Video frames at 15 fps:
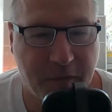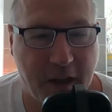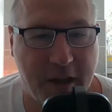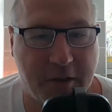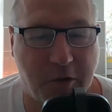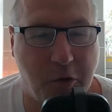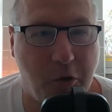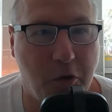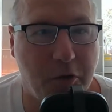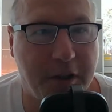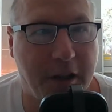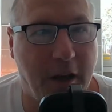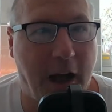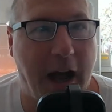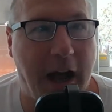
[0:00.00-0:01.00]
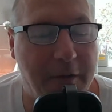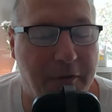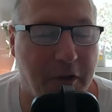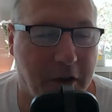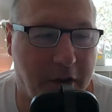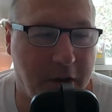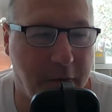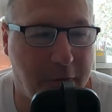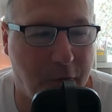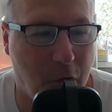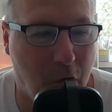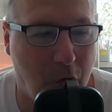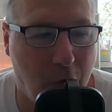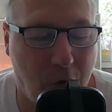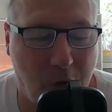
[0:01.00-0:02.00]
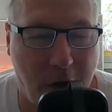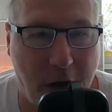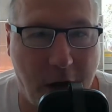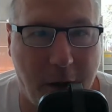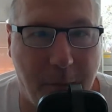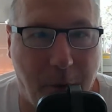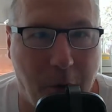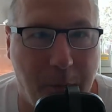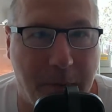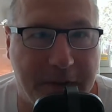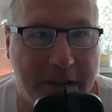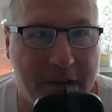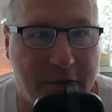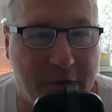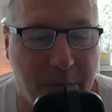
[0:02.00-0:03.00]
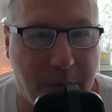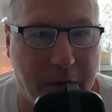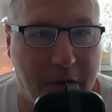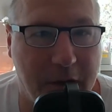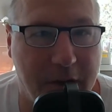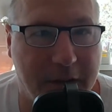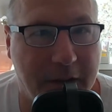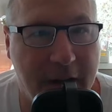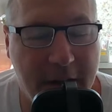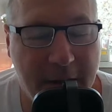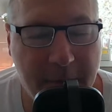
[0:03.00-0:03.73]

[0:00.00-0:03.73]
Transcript: It's causing havoc for opposition because